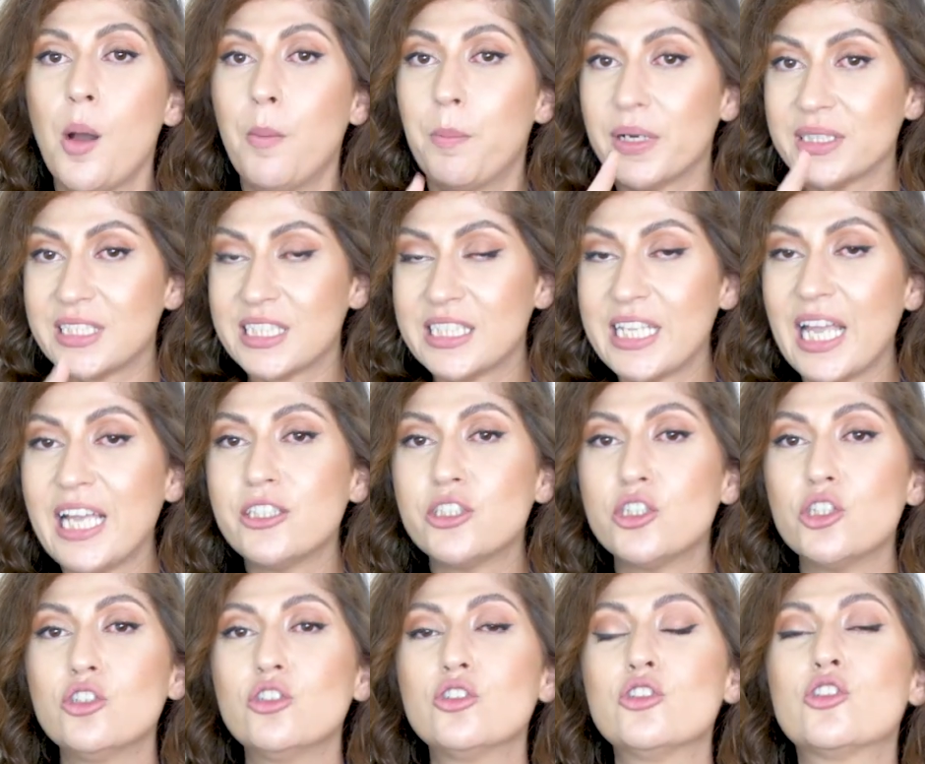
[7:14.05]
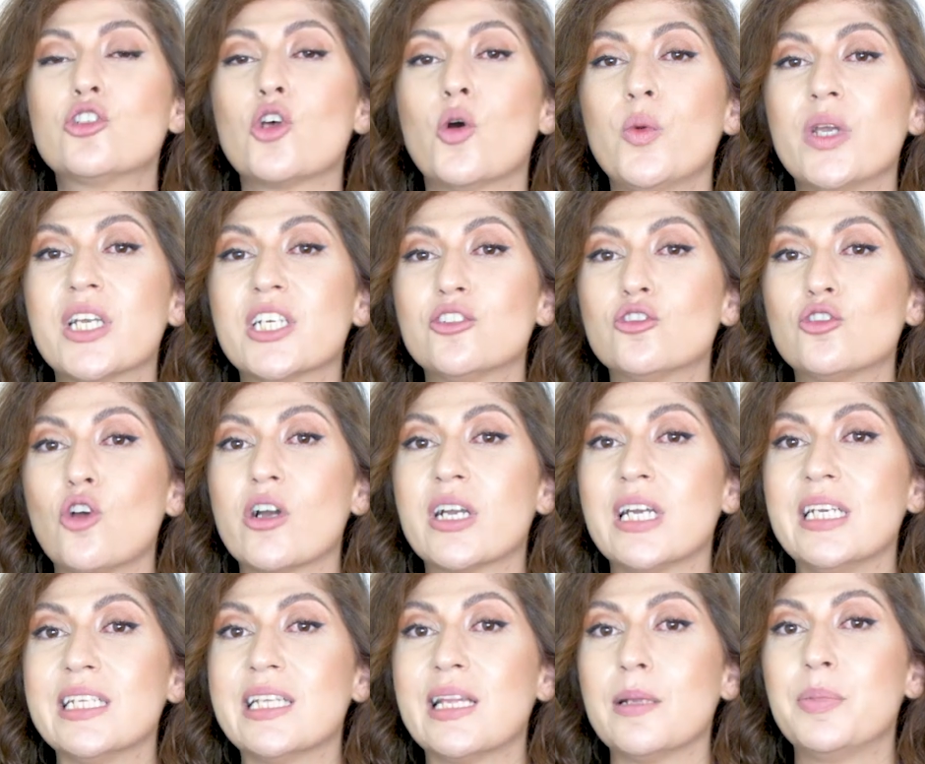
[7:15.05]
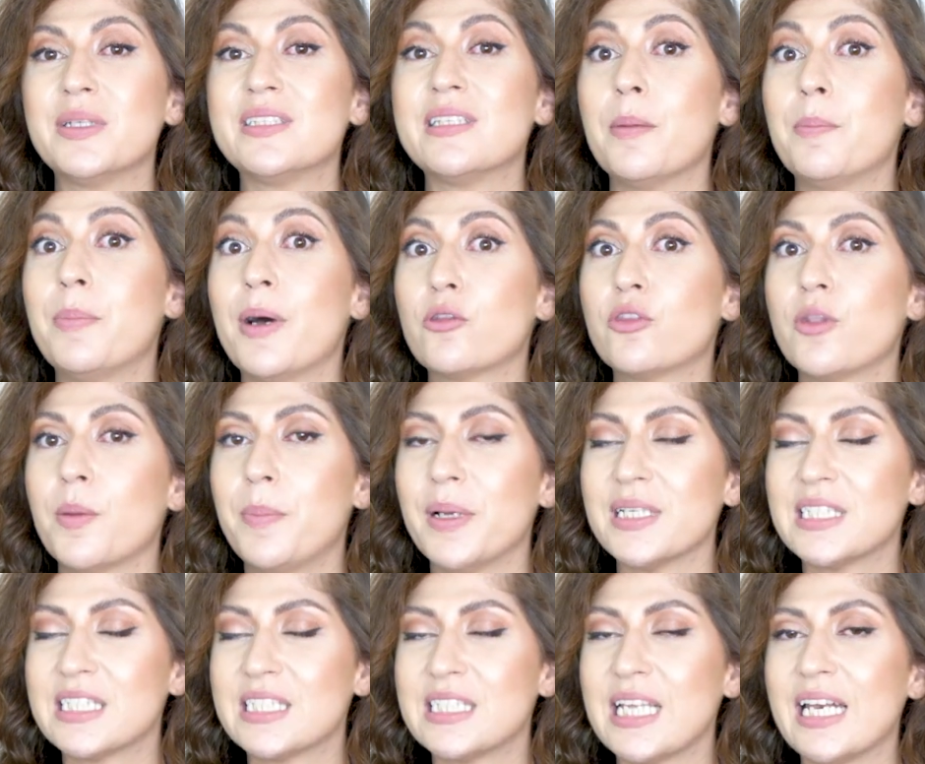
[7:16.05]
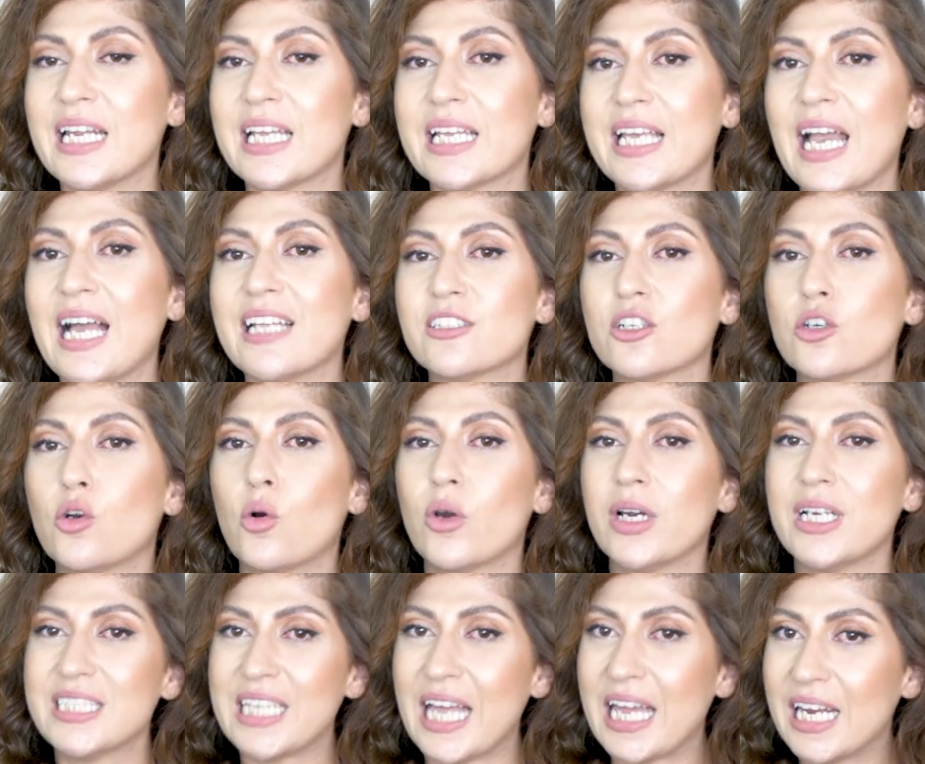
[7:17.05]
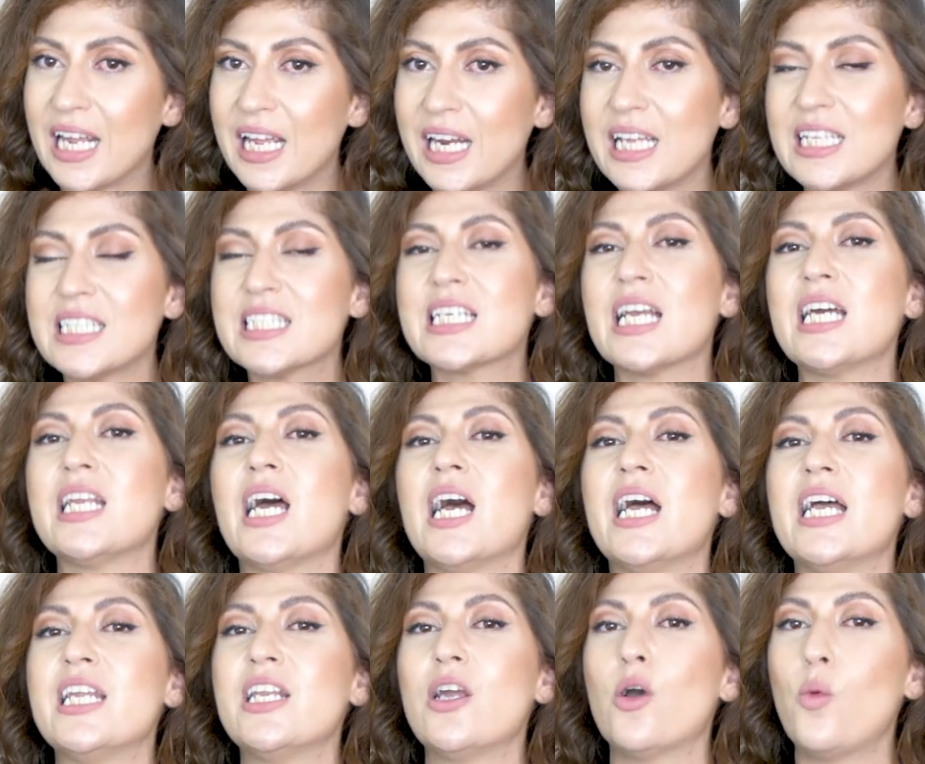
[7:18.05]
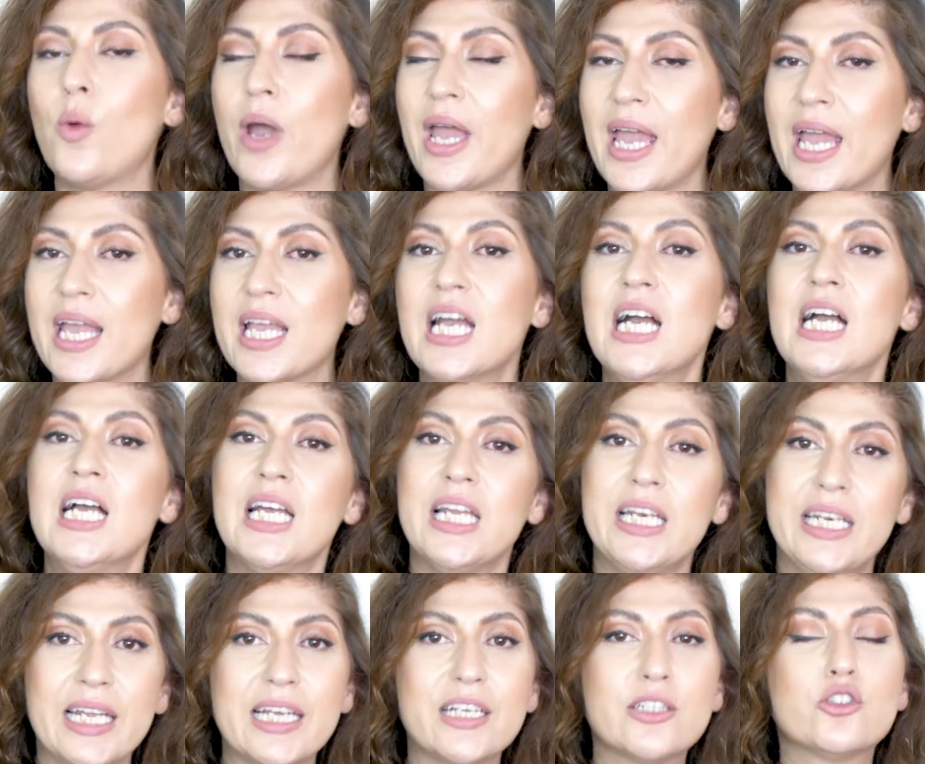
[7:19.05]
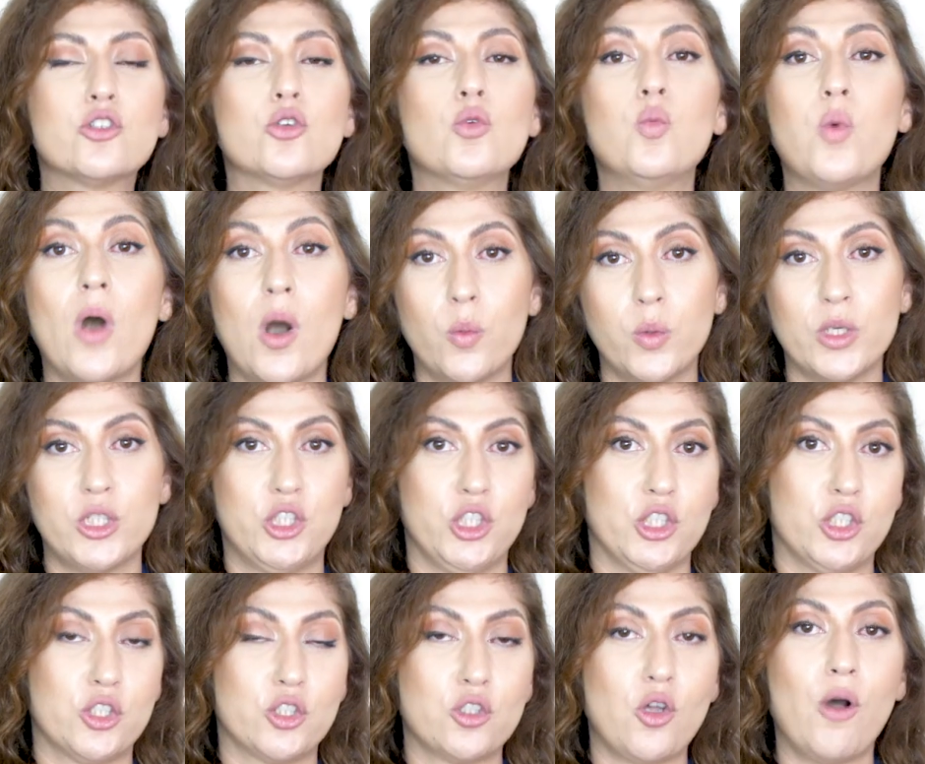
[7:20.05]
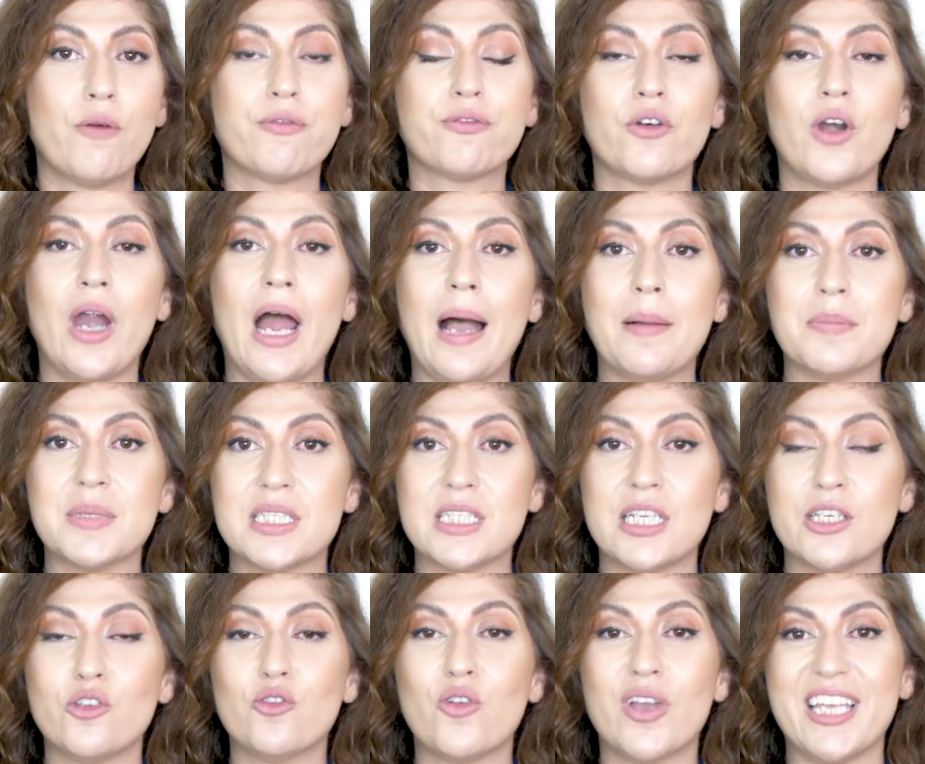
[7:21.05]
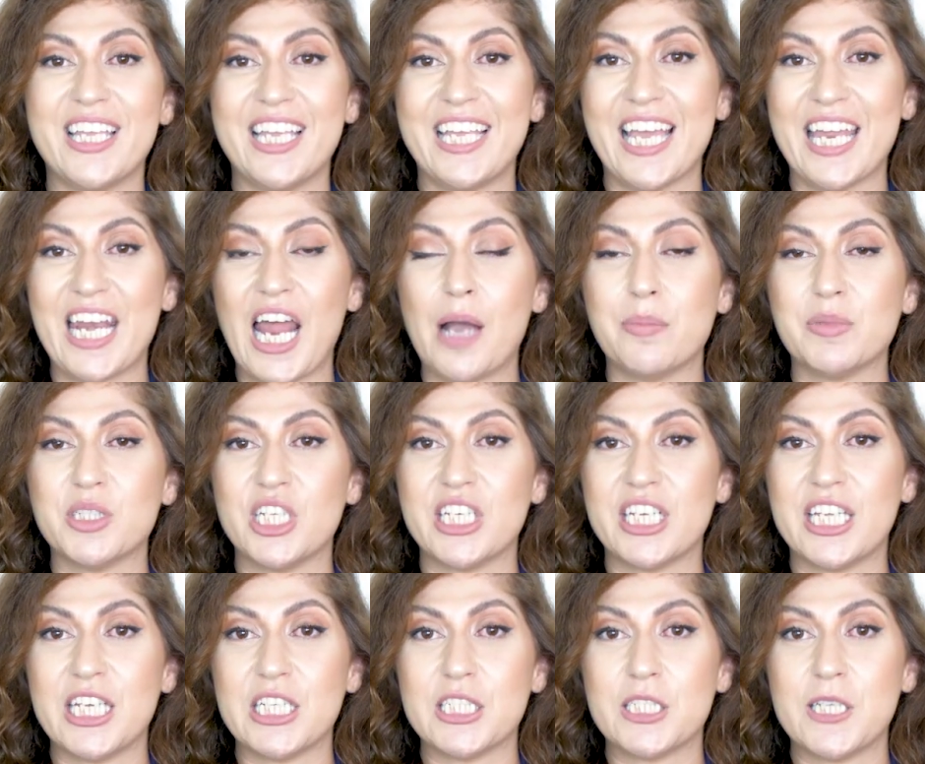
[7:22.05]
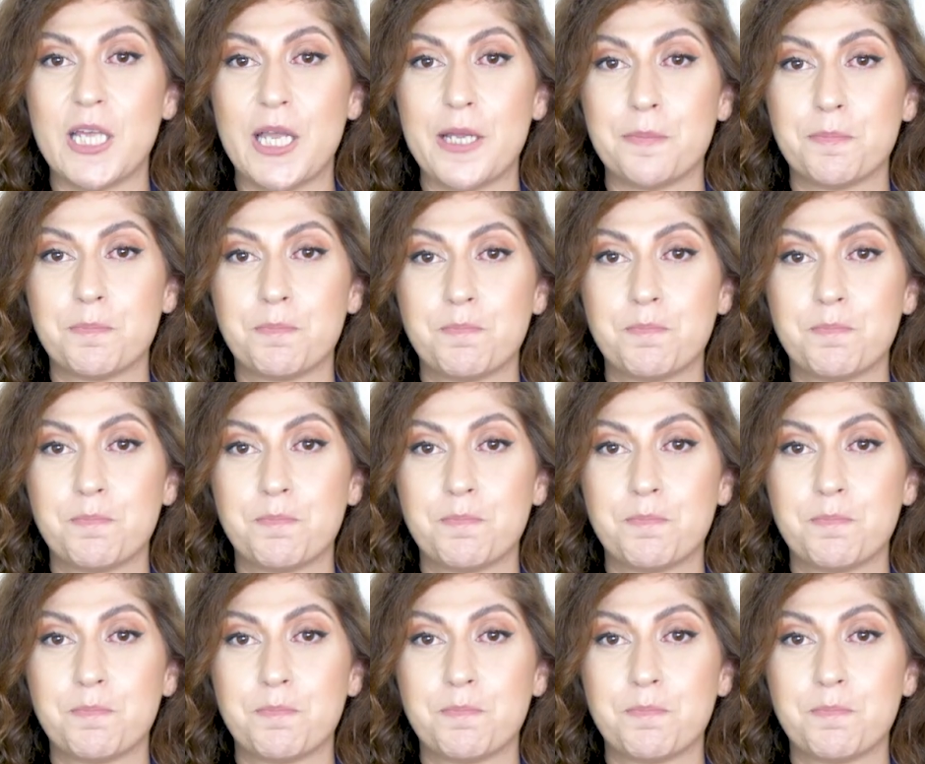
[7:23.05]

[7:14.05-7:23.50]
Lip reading: But stay tuned so we can talk a little bit about the best-selling categories, and it is gonna, in a way, link to what we just saw for Amazon UAE and Amazon KSA.